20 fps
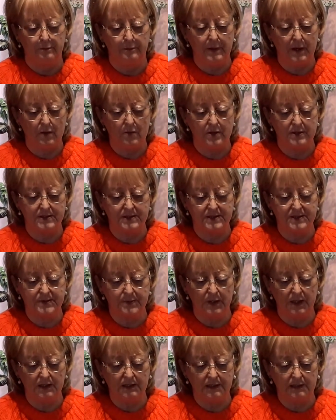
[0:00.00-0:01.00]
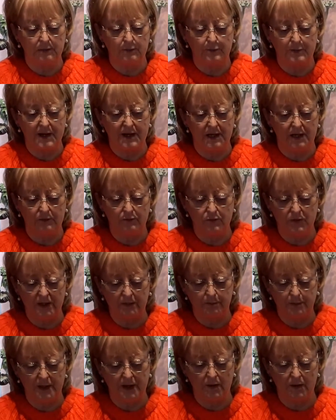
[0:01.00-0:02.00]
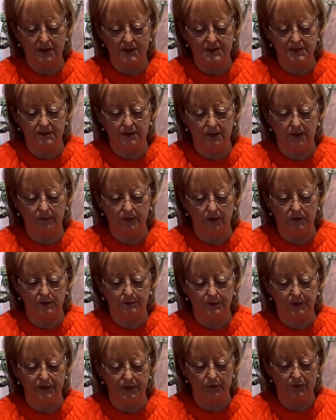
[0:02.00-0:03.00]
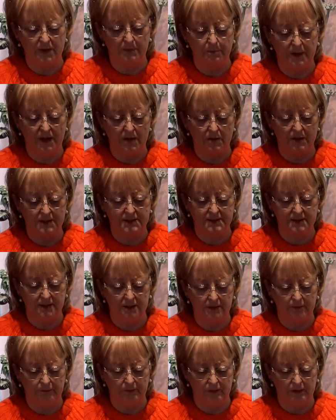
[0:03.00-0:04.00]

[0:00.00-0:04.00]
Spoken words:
berries as well, little red berries. And I'm going to put the red berries in